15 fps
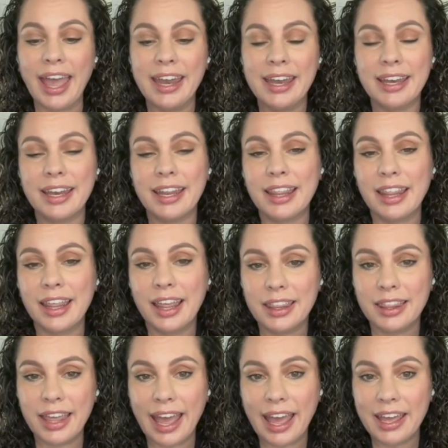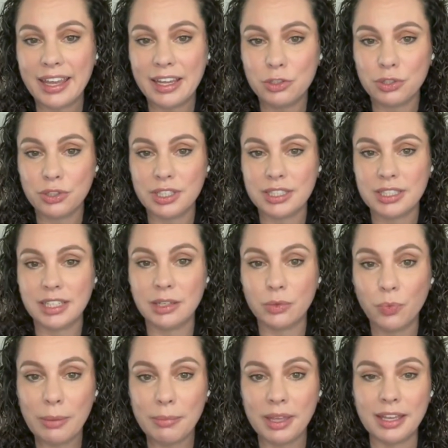And that interest
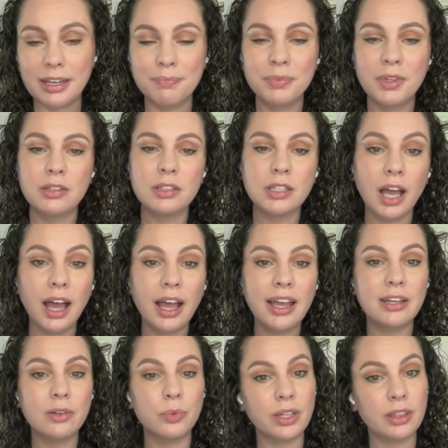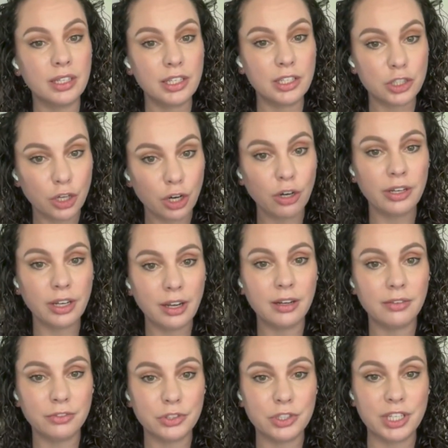in women, tied with these current
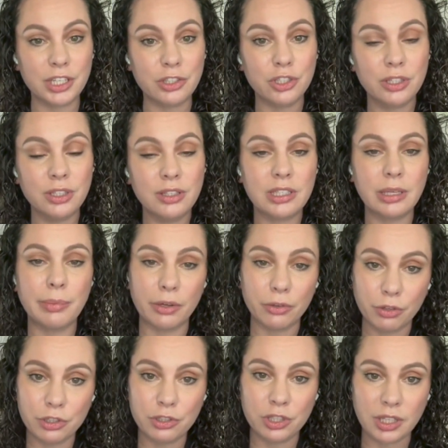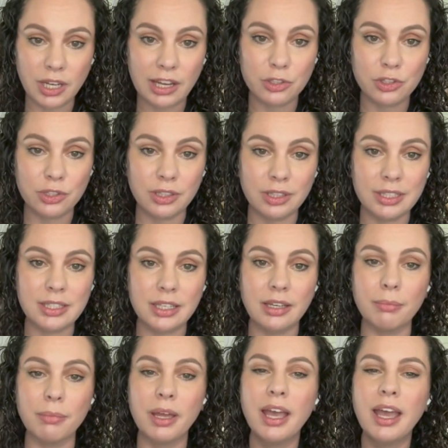conversations about Christian
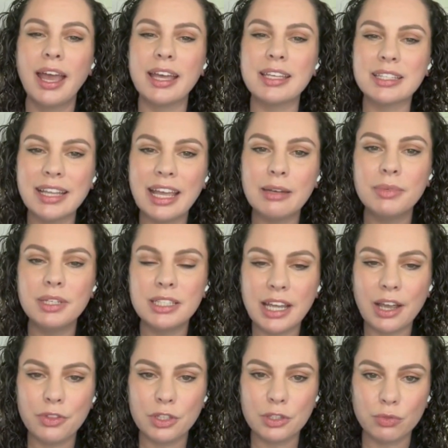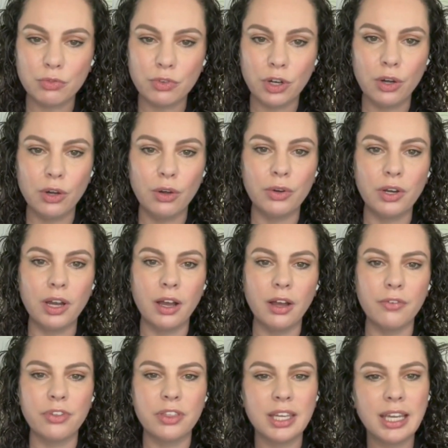nationalism, has led me down this road
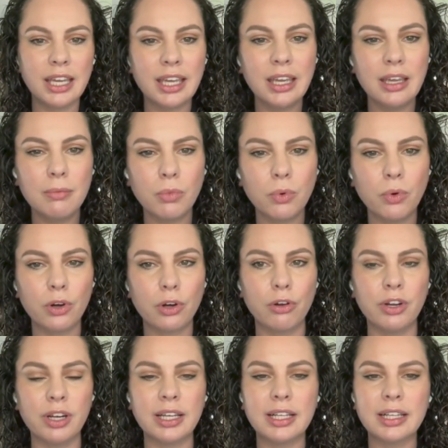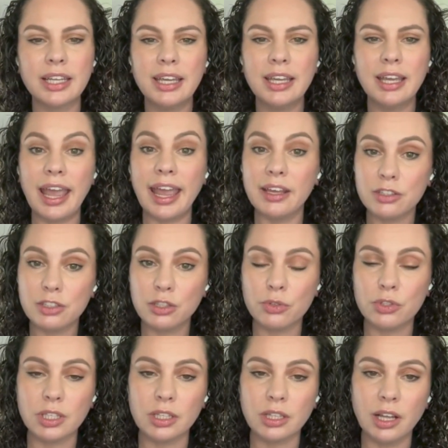of thinking more critically and
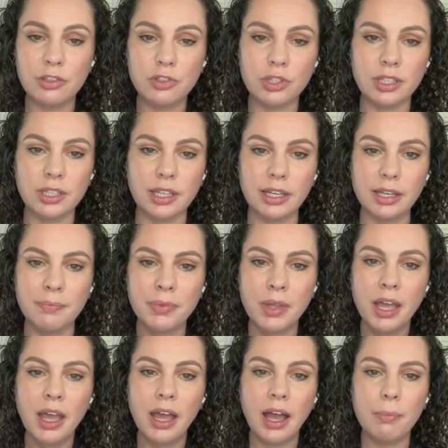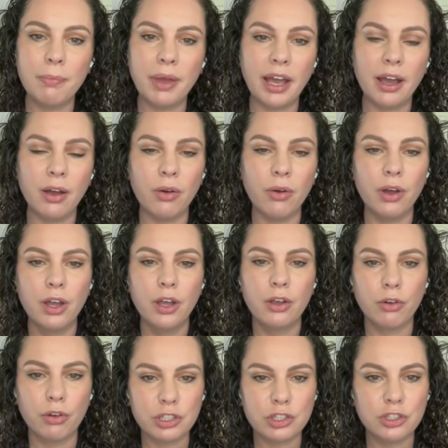sociologically about
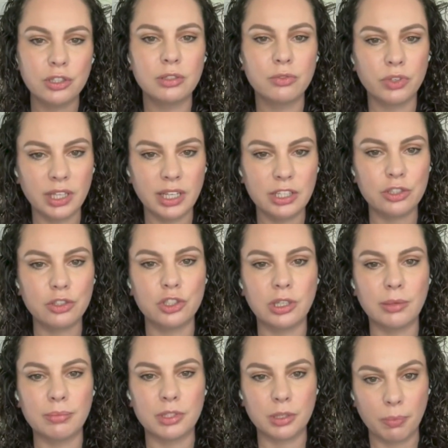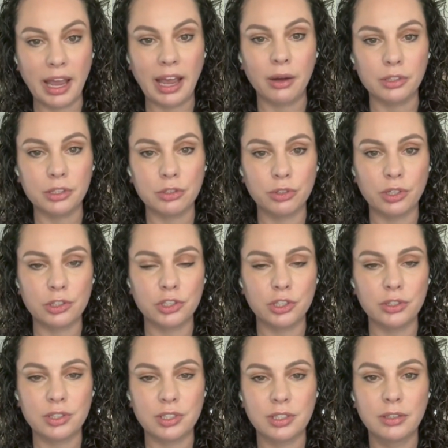Christian relationships to power
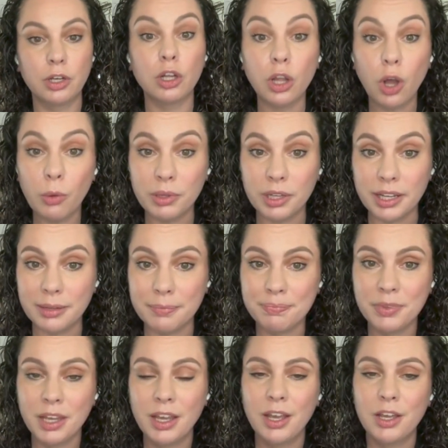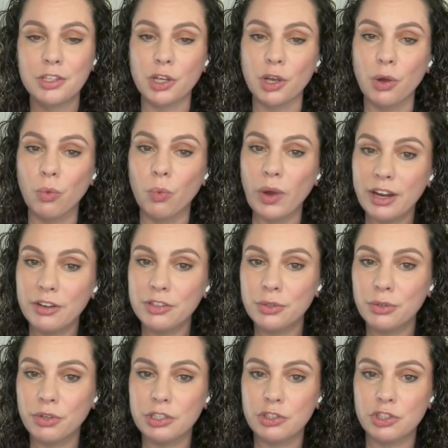structures globally. So where
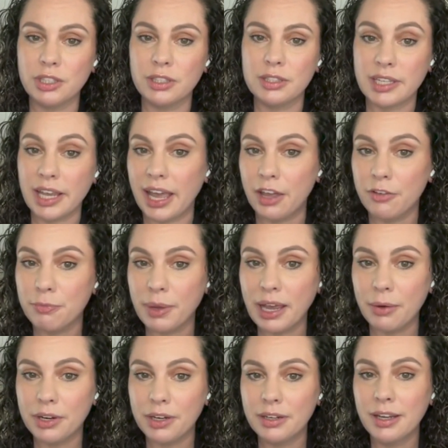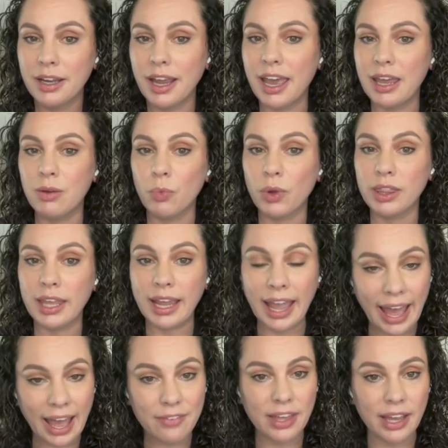do Christians have power? And when they
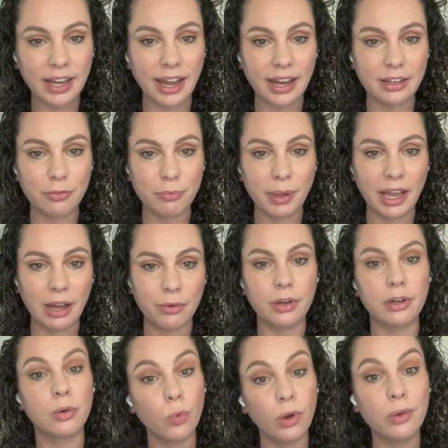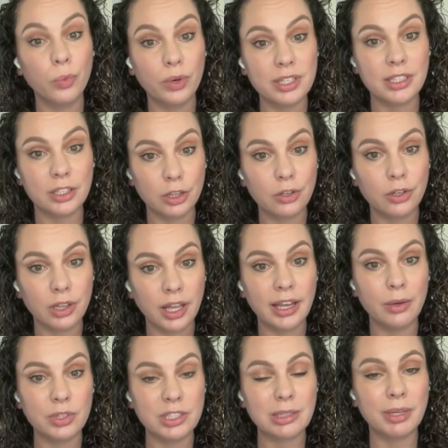have that kind of power, one, what does it look
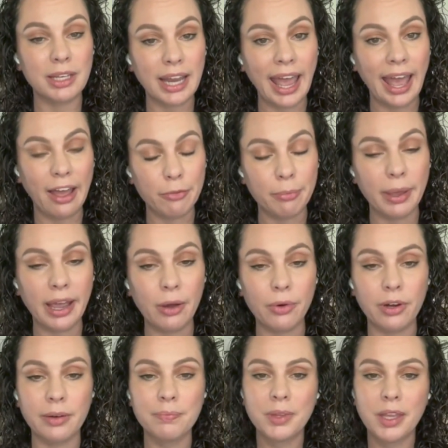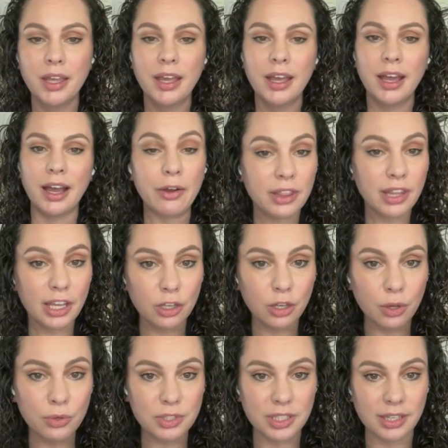like? What does it mean to have power? How do they
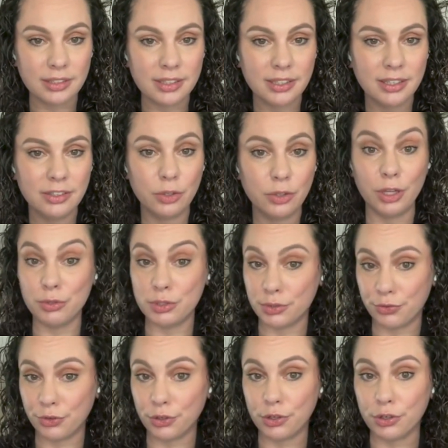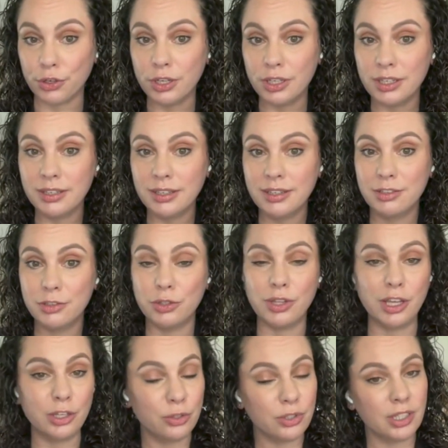use it? Do they use it for good? Do
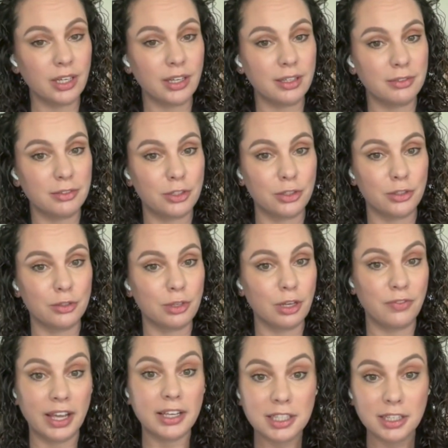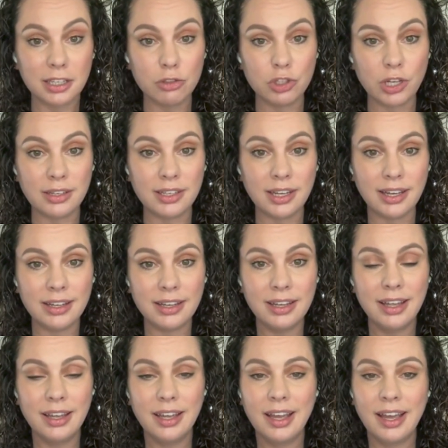they use it to advance an agenda?